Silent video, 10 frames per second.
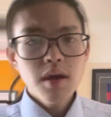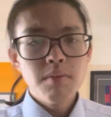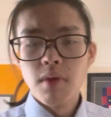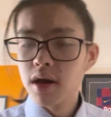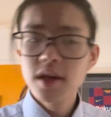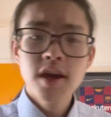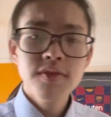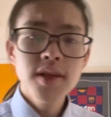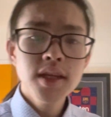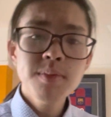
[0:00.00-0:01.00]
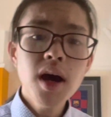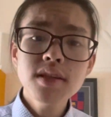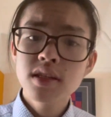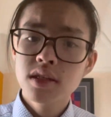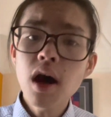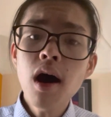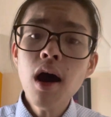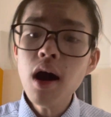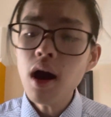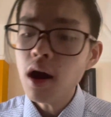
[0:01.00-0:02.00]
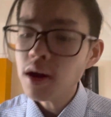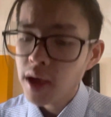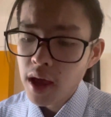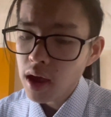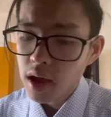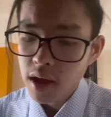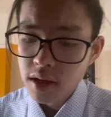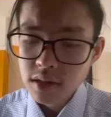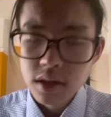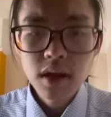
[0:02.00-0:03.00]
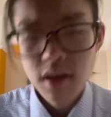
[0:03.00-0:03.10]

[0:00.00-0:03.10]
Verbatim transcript: My gift is my song, and